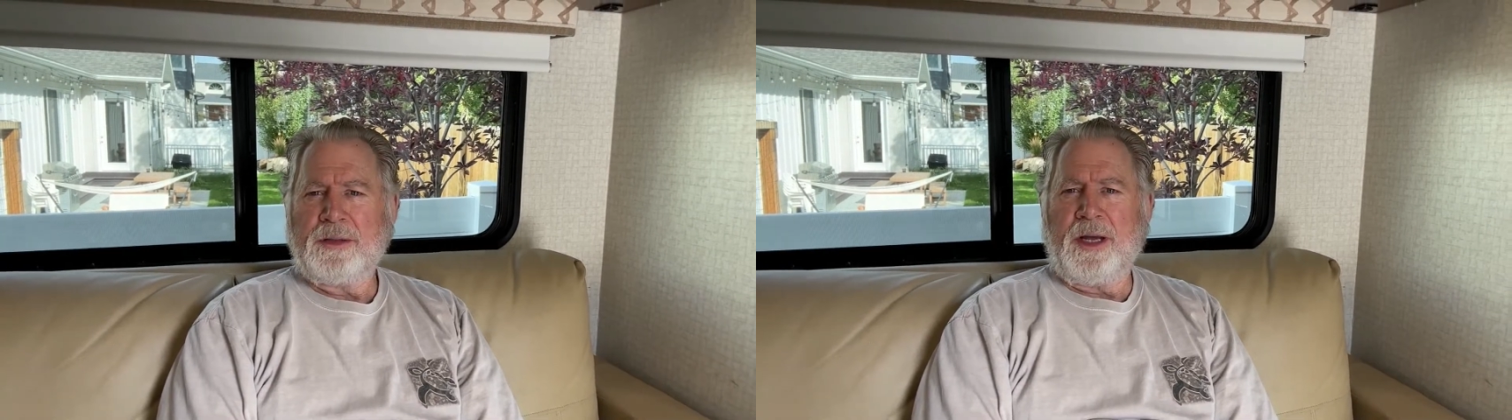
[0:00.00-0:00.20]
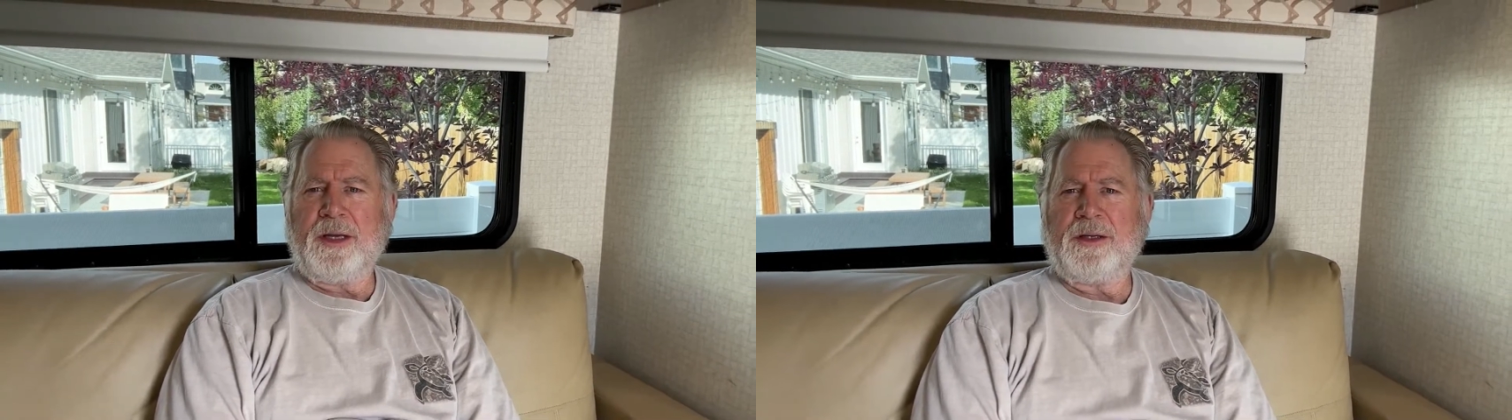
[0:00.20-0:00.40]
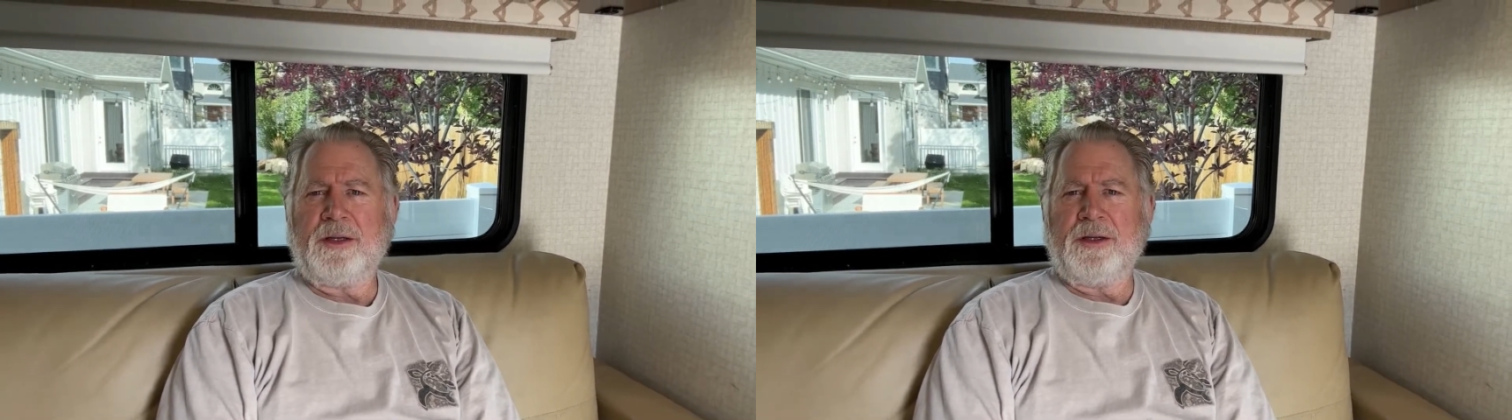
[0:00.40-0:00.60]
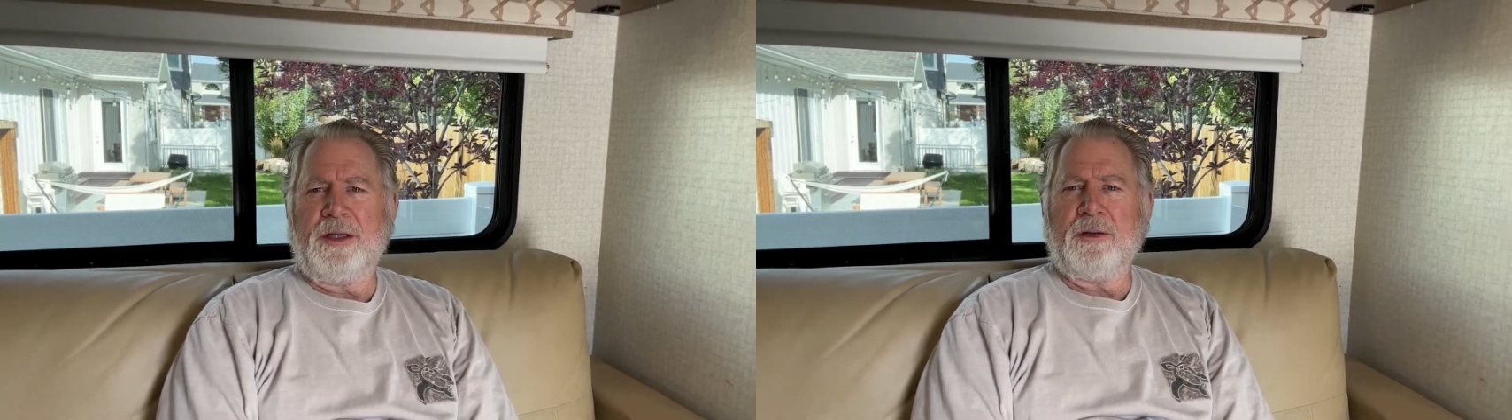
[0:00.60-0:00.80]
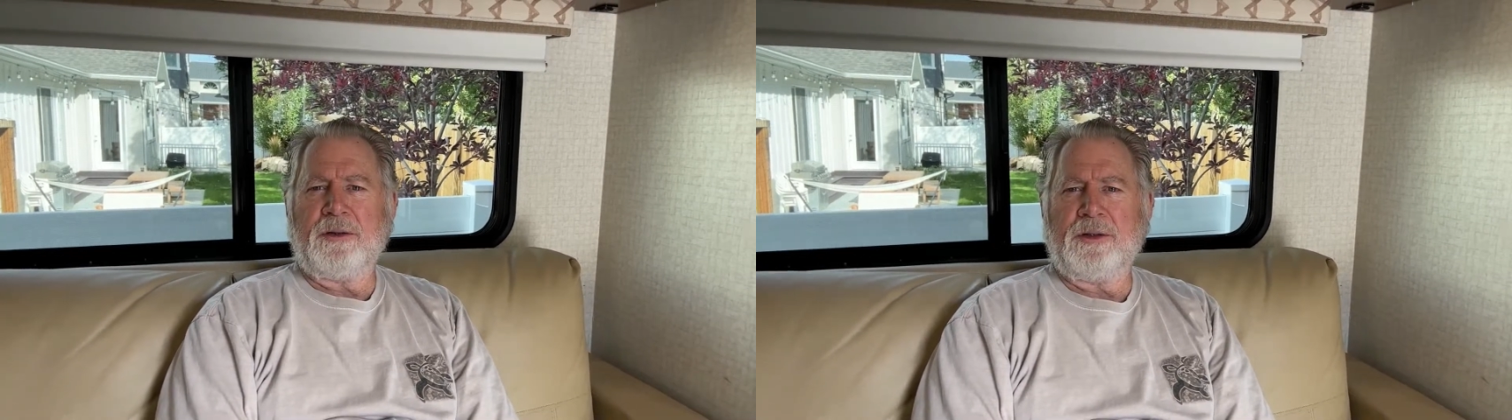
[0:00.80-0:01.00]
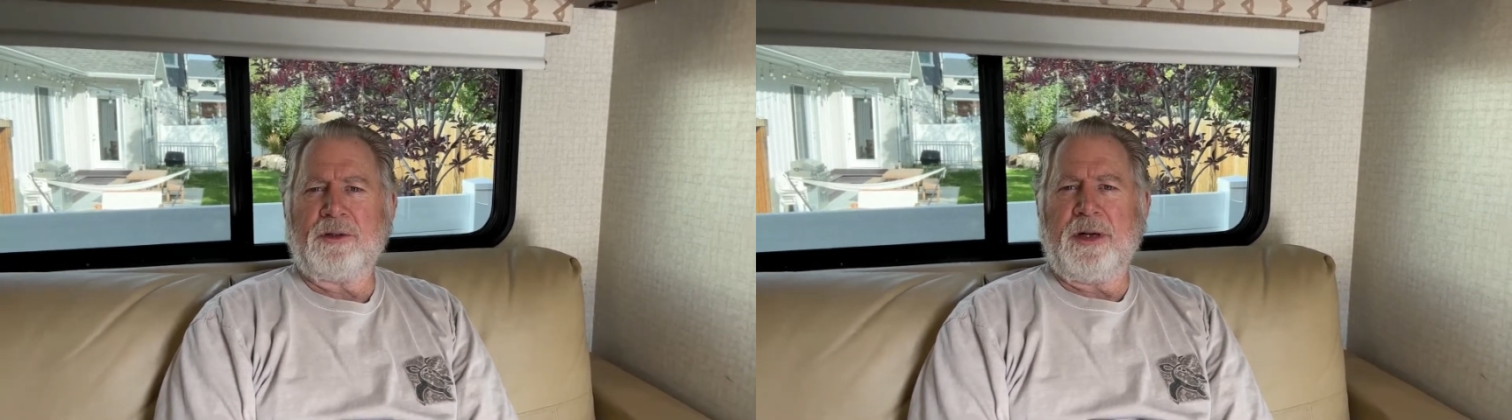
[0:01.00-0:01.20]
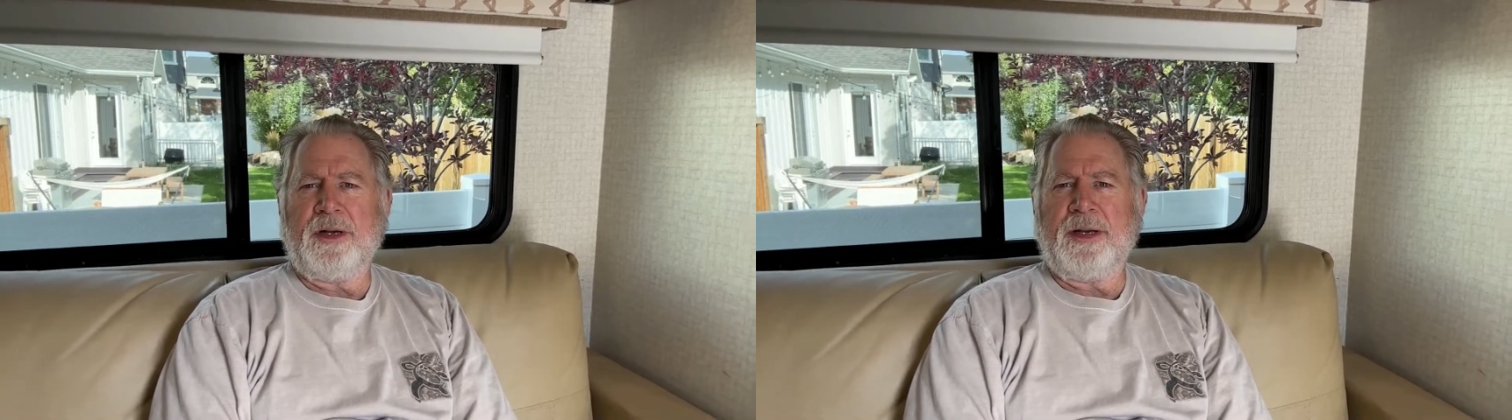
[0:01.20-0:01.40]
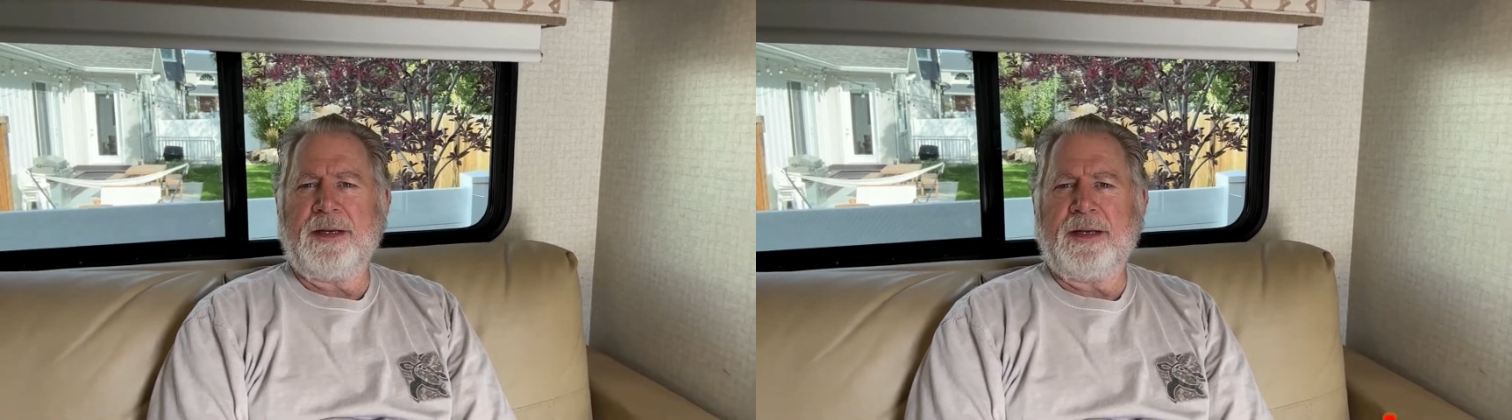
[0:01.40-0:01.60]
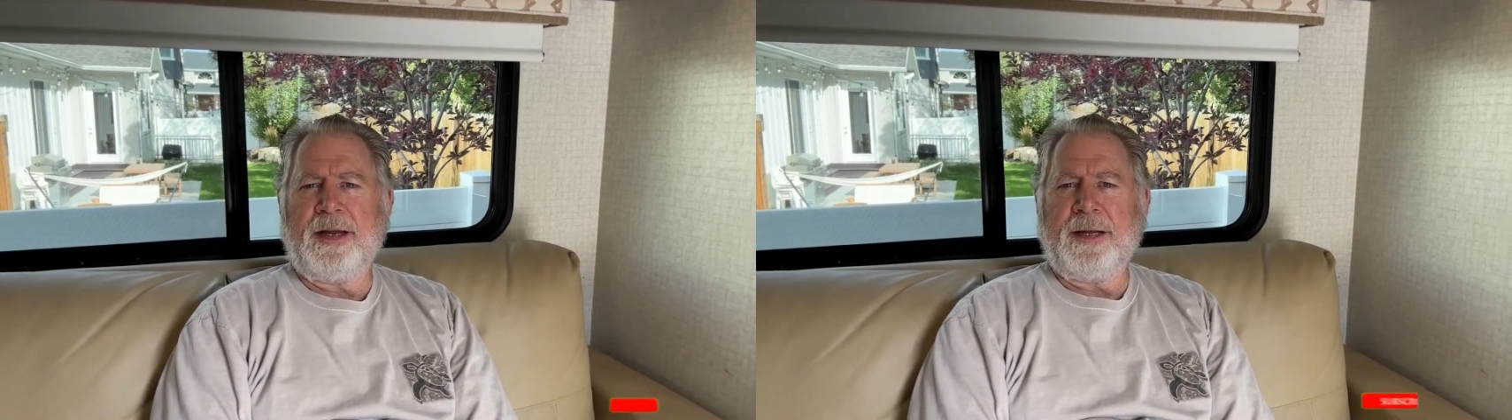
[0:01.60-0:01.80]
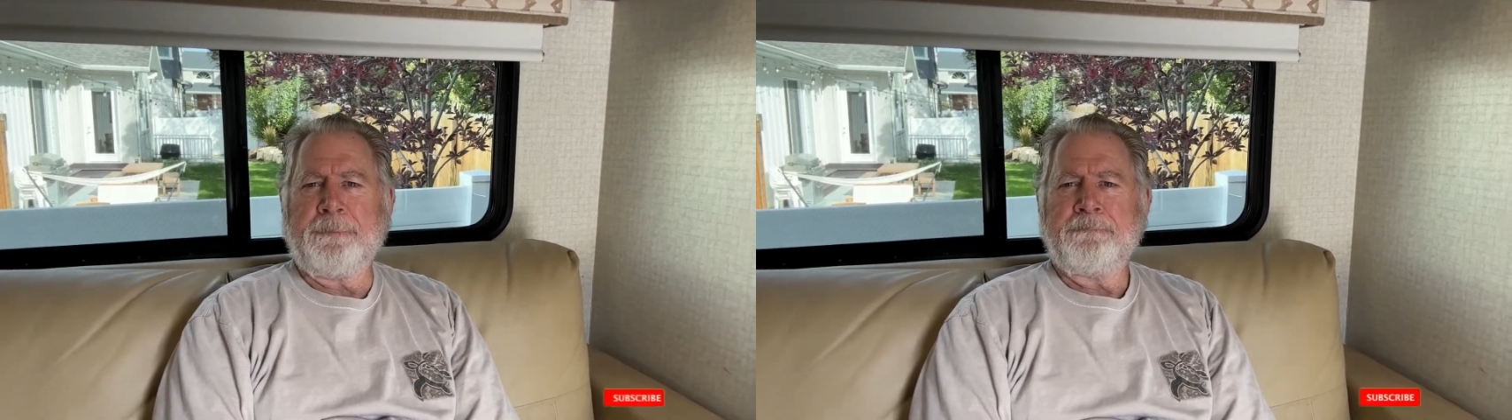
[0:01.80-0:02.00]
take it to the dealer to trade it in
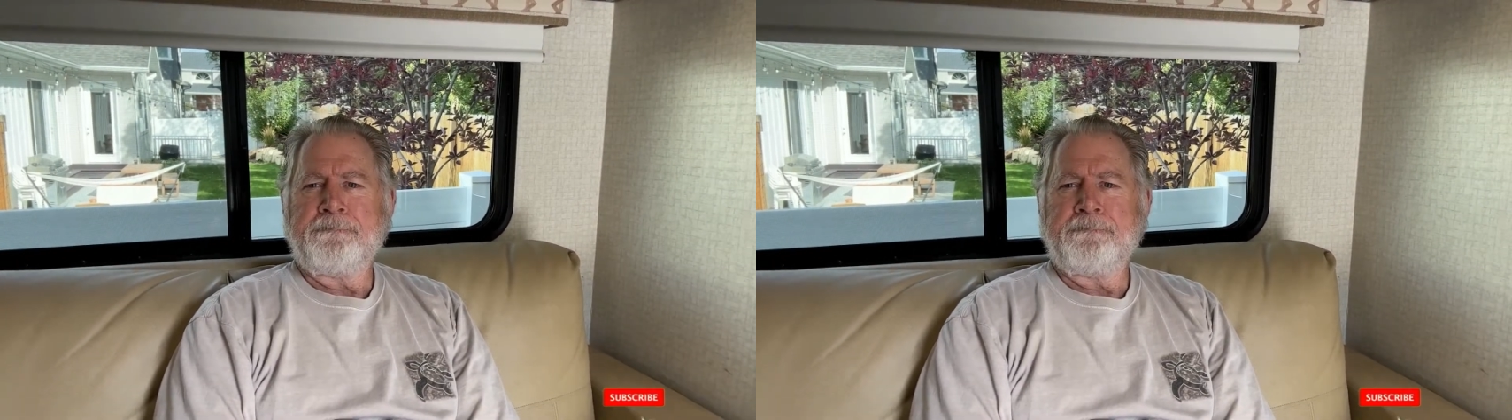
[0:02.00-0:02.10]
today.